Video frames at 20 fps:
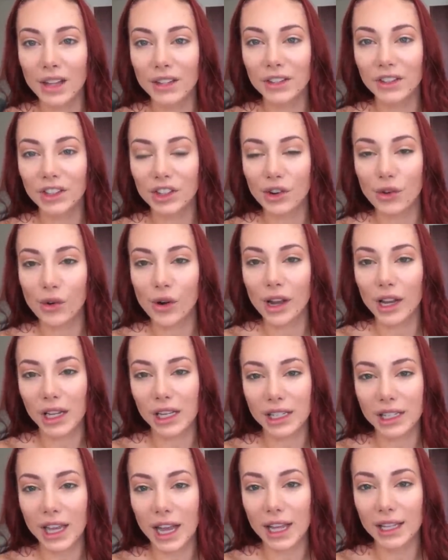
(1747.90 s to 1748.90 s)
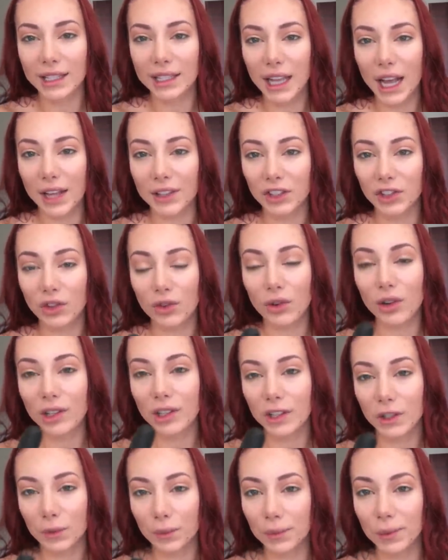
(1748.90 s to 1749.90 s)
Castor oil, yes, castor oil is
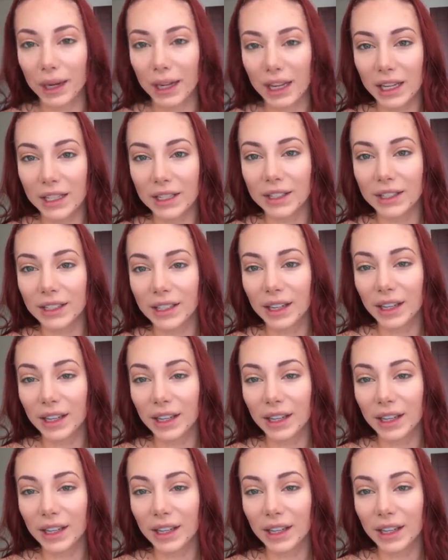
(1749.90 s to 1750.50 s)
great.